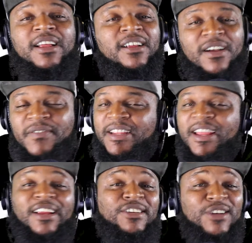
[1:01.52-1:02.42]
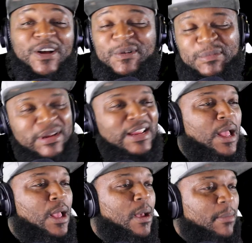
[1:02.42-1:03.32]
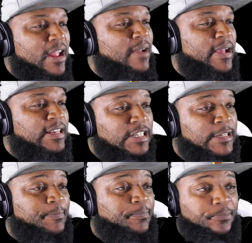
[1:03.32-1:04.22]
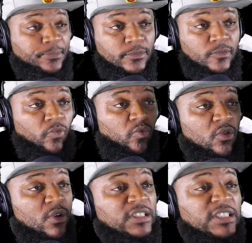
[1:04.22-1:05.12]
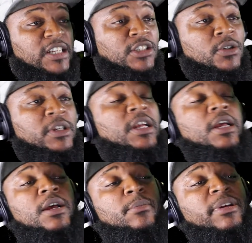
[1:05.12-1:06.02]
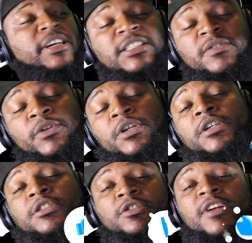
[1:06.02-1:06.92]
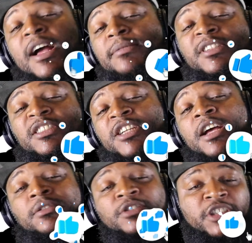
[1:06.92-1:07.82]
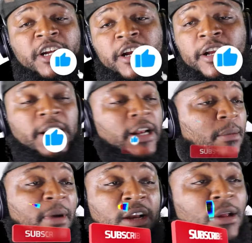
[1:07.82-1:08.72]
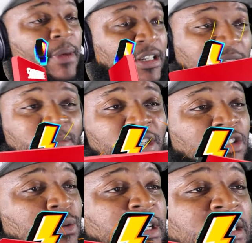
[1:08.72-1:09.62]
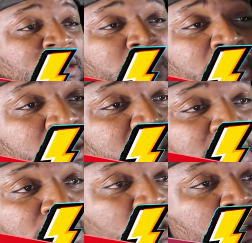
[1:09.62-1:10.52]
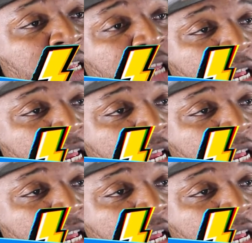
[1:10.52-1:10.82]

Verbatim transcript: That coffee cake controlled me. But anyway, look, let's get into it. Please, if you could, subscribe to the channel, share it, let everybody know about your boy Twigs, and we're gonna get into it.